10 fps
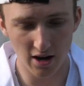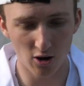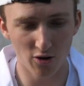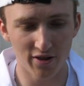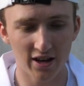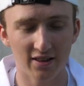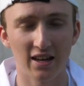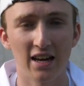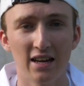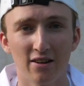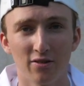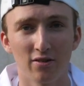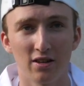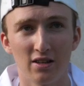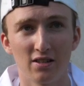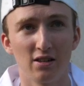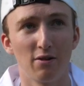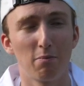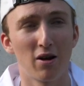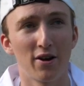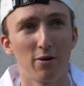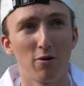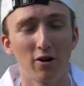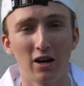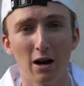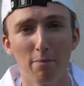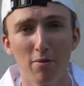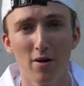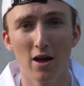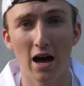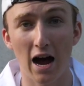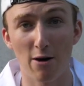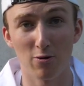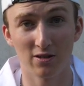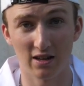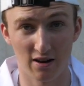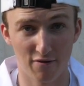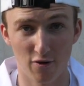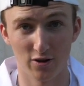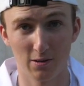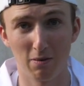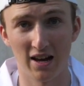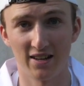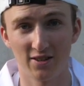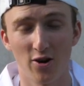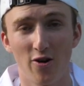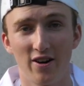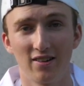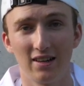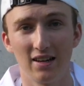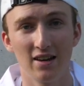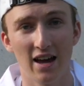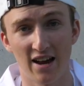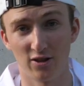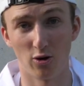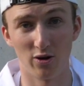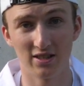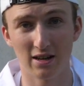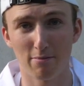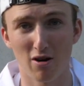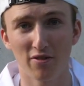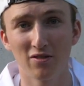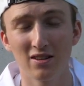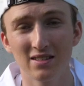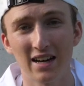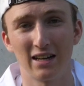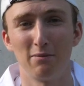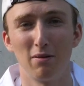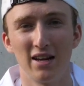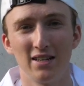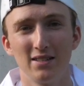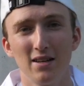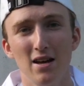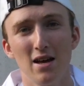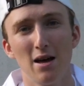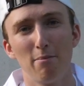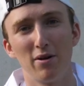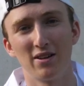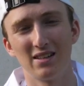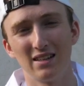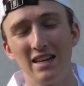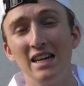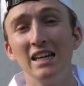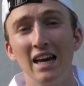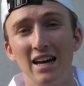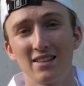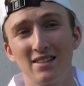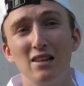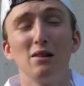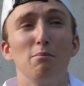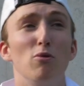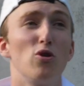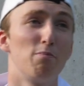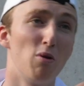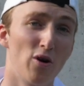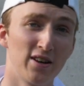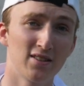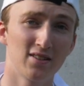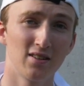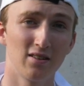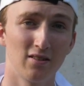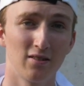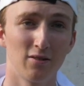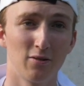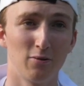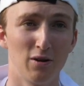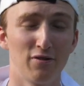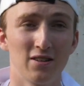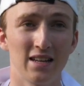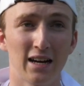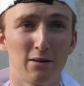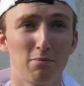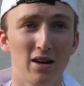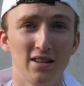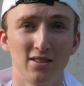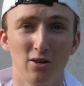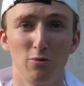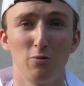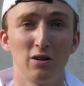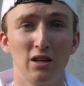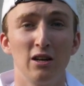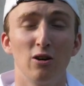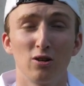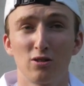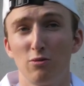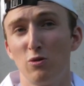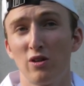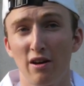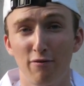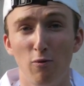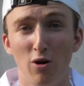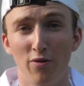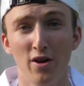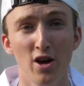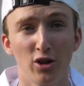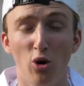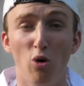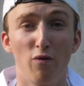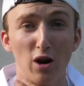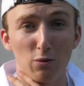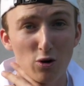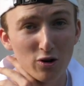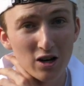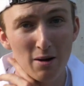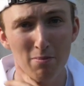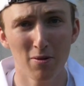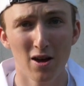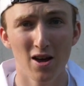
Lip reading: on that day, in the Silva Plana World Cup, I was in first place currently, and Øystein Braathen in second place. But he had still more points with the second place, so he also would have won the overall World Cup